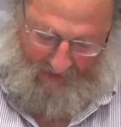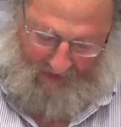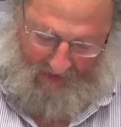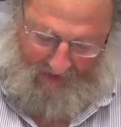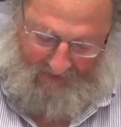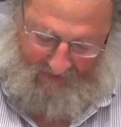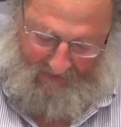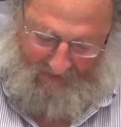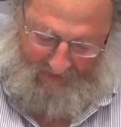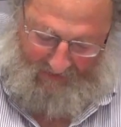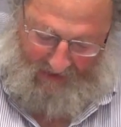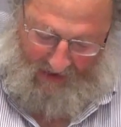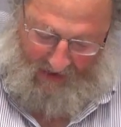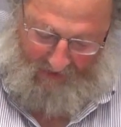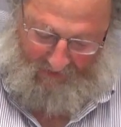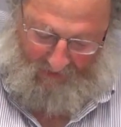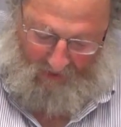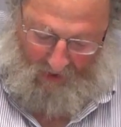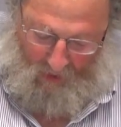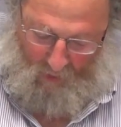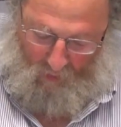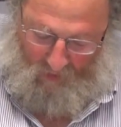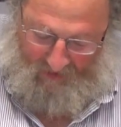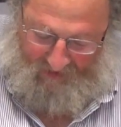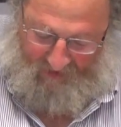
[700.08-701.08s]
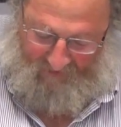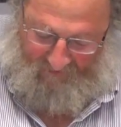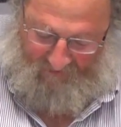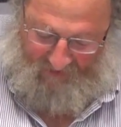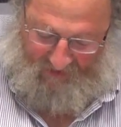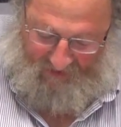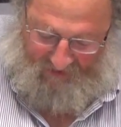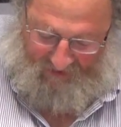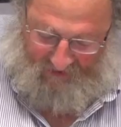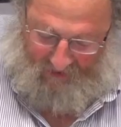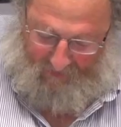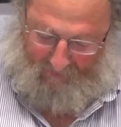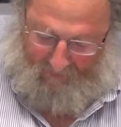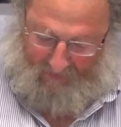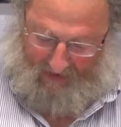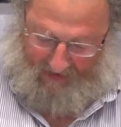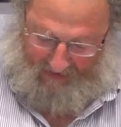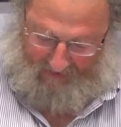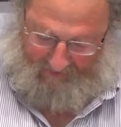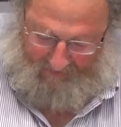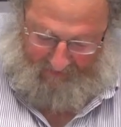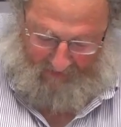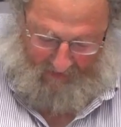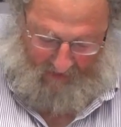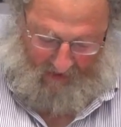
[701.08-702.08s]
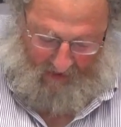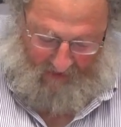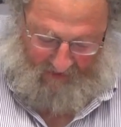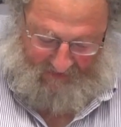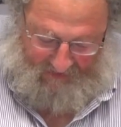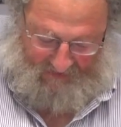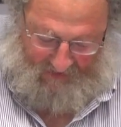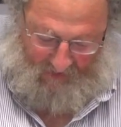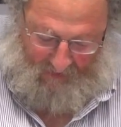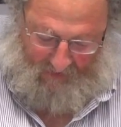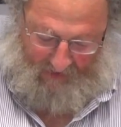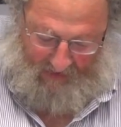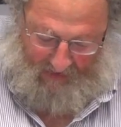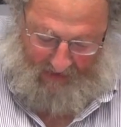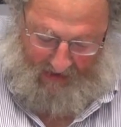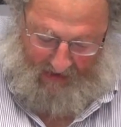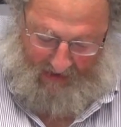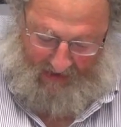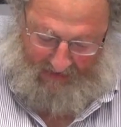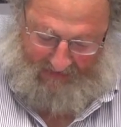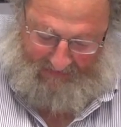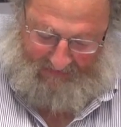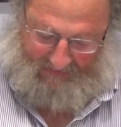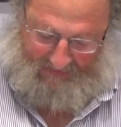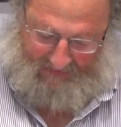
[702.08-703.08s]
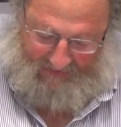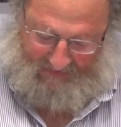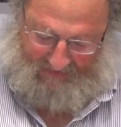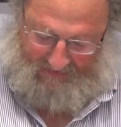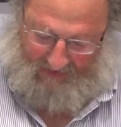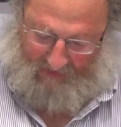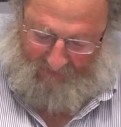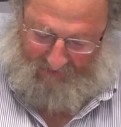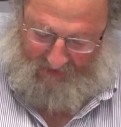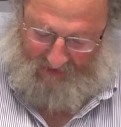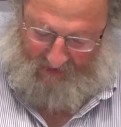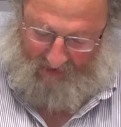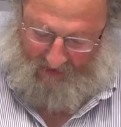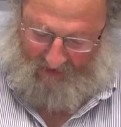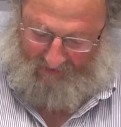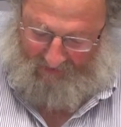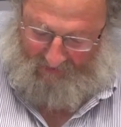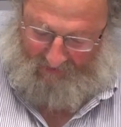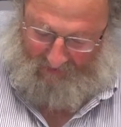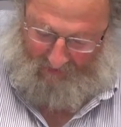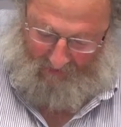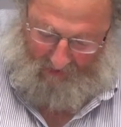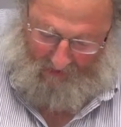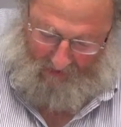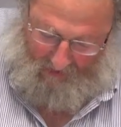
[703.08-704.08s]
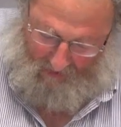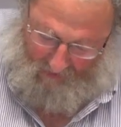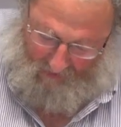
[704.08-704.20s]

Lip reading: He did not know what the vision meant, so he asked some of the other